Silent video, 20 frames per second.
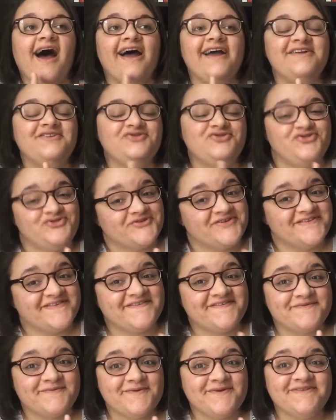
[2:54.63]
Enjoyed
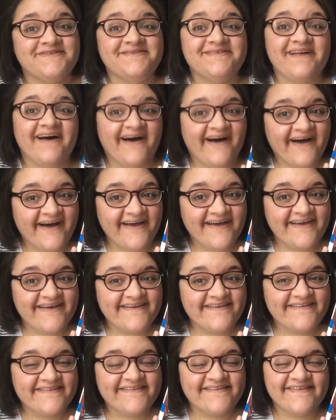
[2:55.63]
this one a lot.
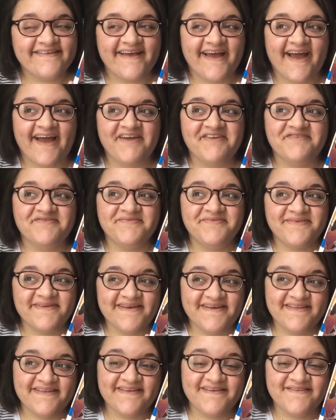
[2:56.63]
I
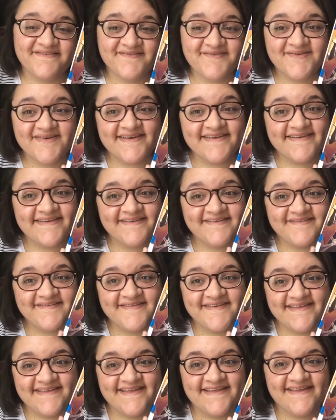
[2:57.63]
really, really,
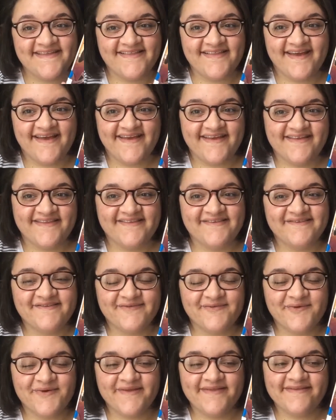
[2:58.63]
really like
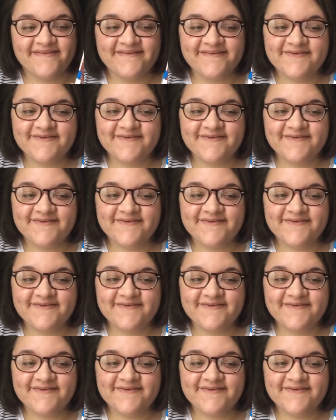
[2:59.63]
this one.